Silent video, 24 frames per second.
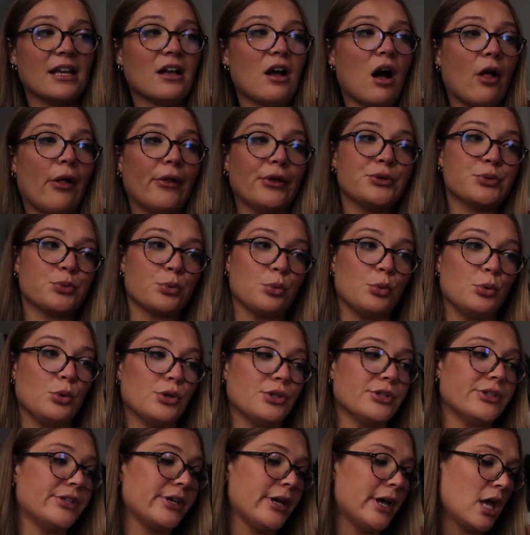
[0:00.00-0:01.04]
in college
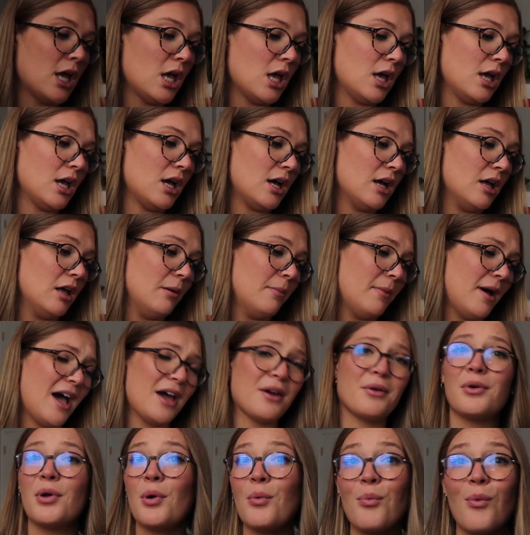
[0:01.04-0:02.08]
ruled. I
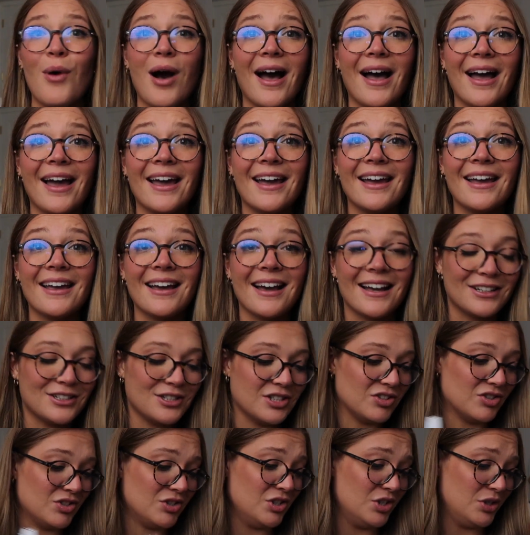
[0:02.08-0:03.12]
don't know why, I
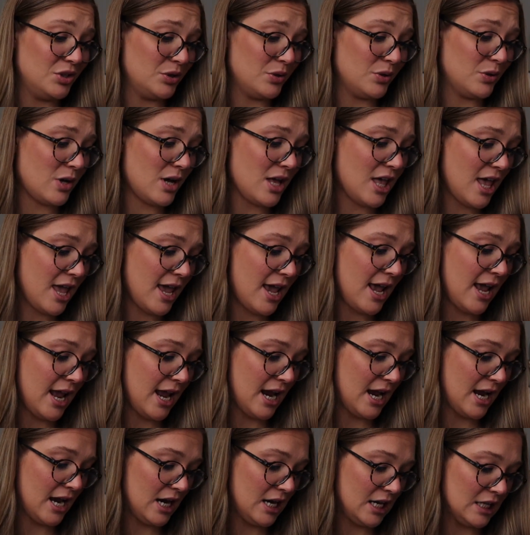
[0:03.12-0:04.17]
just do,
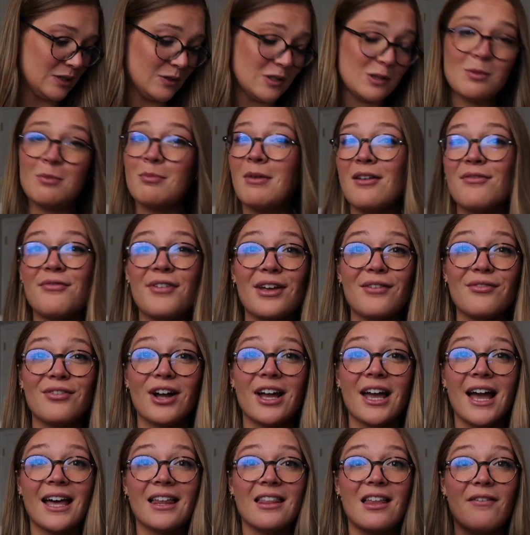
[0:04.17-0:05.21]
and it's always been my
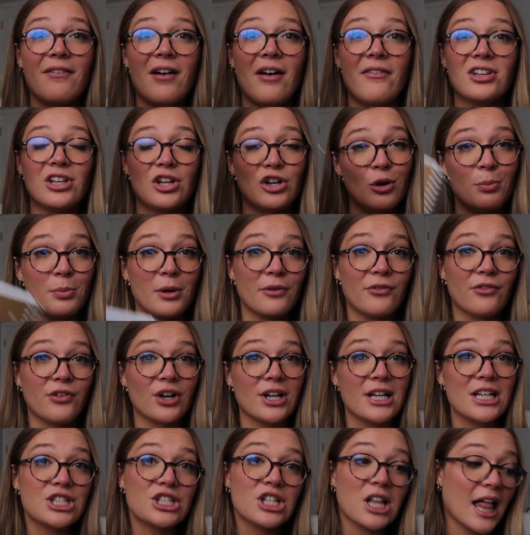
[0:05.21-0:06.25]
favorite. I love having a notebook for
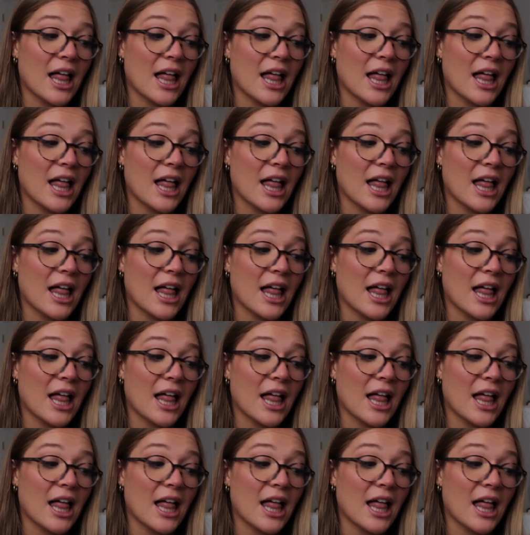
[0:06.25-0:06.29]
each